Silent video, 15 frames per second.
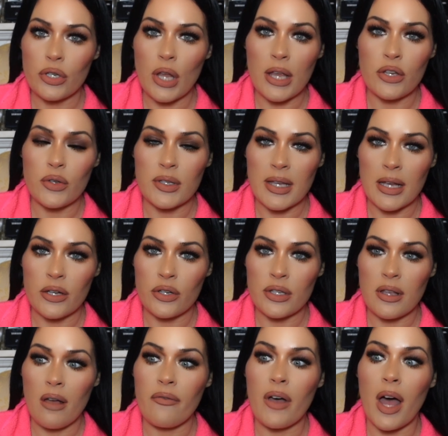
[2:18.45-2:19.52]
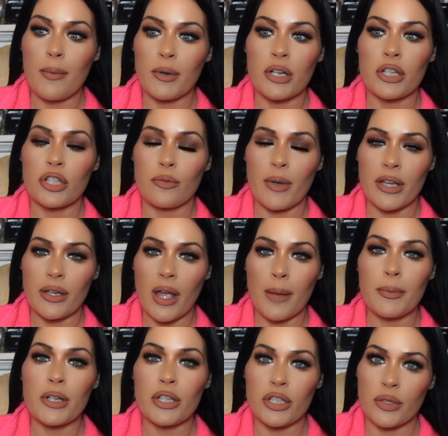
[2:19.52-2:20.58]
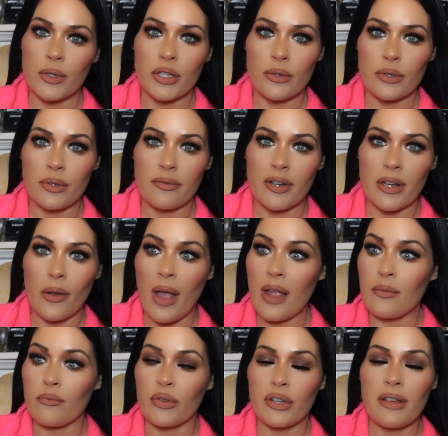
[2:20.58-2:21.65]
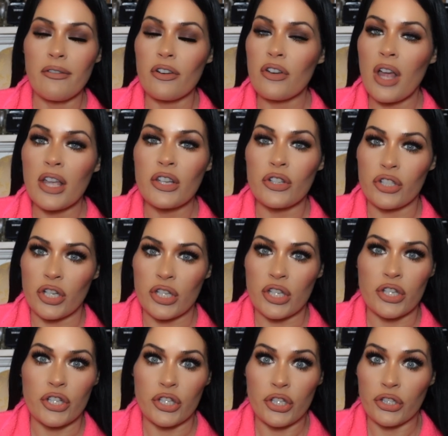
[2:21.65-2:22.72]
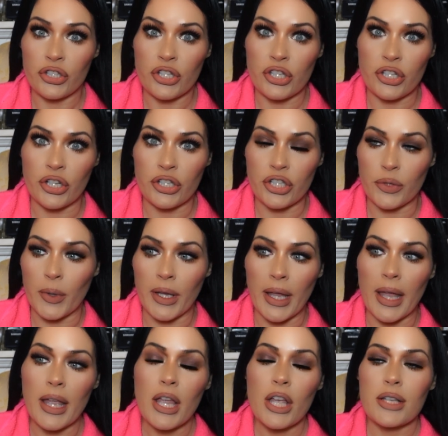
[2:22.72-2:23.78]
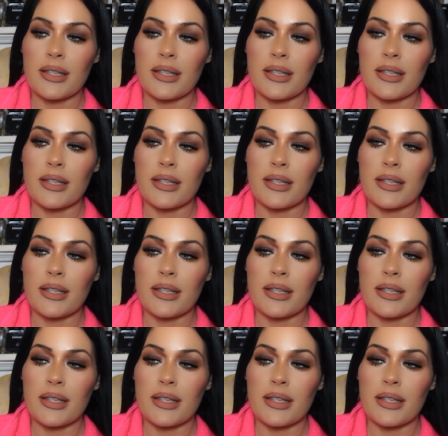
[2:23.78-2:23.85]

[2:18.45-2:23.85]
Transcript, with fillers: And you say to yourself, I'm gonna do my I'm gonna do a YouTube video, and believe it or not, you'll just you'll just start doing it.